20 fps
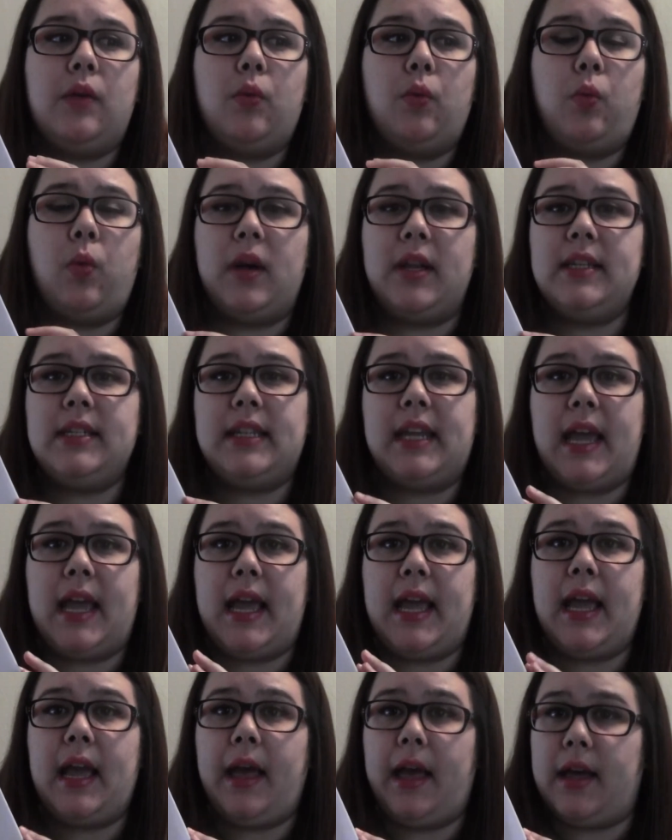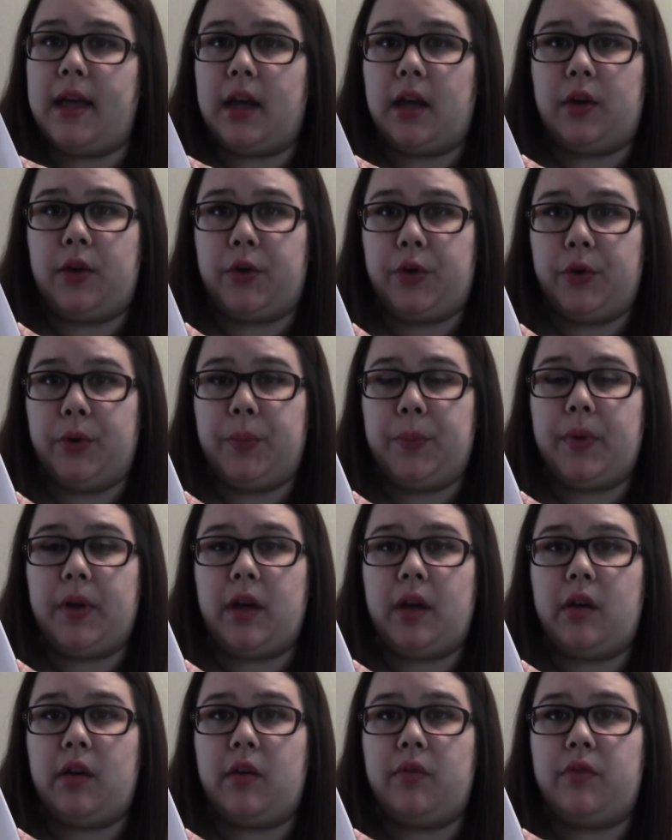One day, a group
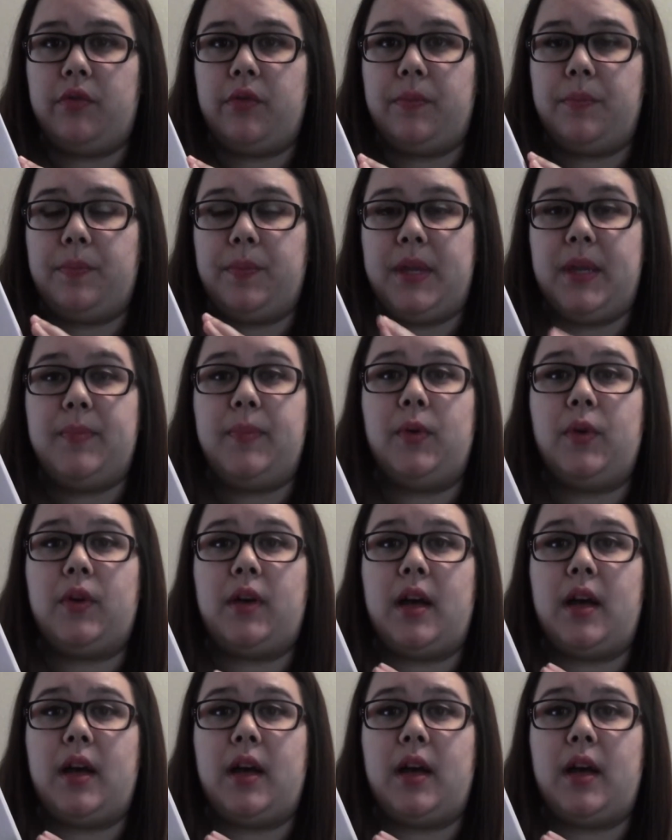of people